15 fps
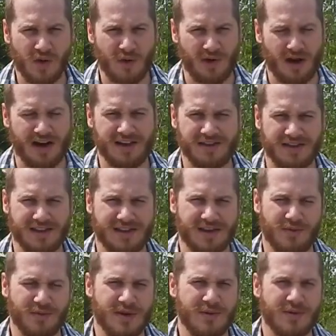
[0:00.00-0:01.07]
or anything
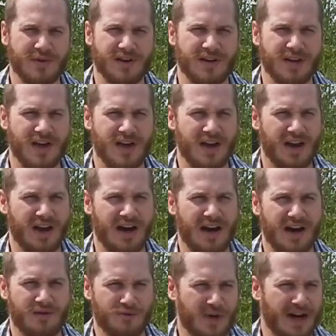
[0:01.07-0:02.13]
that we would
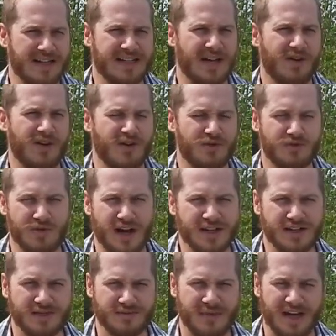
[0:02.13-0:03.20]
write down on a
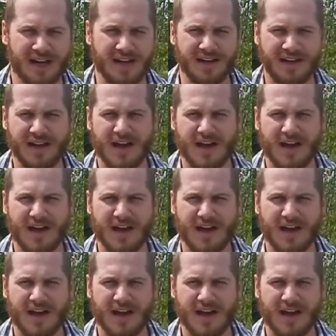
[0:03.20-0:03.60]
resume,